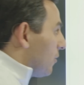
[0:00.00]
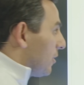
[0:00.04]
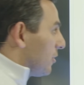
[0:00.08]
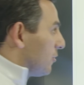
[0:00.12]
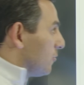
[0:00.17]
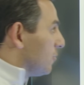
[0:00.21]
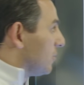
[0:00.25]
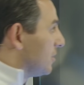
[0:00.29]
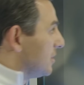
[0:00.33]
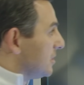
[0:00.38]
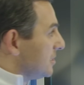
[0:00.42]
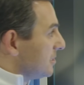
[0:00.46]
it
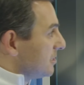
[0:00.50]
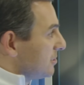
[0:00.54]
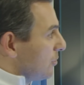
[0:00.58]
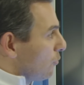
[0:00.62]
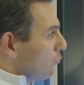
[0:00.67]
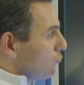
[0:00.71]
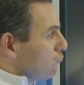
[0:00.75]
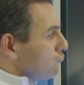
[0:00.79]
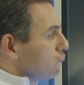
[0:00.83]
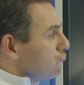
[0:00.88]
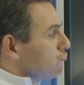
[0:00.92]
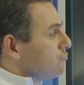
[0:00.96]
was
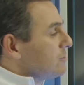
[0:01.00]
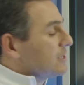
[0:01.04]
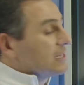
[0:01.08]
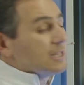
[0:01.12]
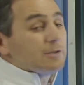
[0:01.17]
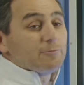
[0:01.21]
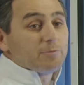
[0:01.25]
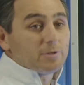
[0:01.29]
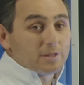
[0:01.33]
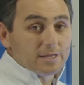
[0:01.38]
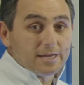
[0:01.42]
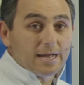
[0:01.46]
really,
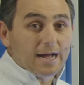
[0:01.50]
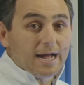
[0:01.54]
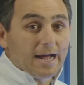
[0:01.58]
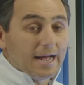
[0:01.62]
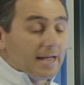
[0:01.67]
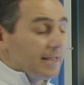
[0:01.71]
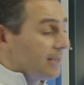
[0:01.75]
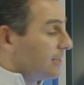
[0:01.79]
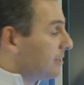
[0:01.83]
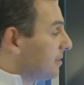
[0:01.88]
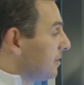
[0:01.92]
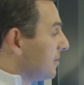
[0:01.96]
really
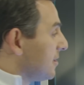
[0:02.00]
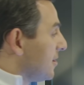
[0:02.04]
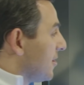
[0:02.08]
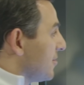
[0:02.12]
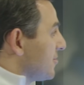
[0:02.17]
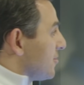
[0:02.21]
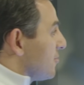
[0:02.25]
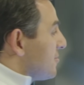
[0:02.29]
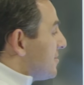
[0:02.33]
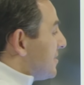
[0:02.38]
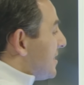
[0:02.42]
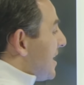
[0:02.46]
high.
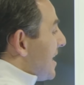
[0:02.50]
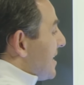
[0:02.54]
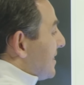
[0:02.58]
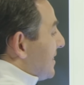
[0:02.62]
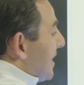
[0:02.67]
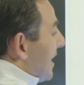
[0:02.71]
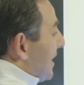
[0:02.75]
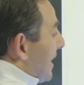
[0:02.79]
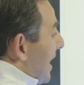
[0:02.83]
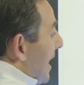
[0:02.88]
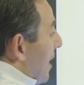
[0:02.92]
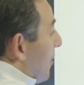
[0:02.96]
So let's take
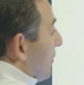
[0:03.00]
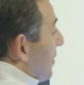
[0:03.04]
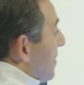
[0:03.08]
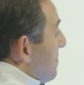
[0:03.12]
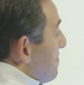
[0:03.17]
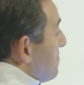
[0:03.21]
that out and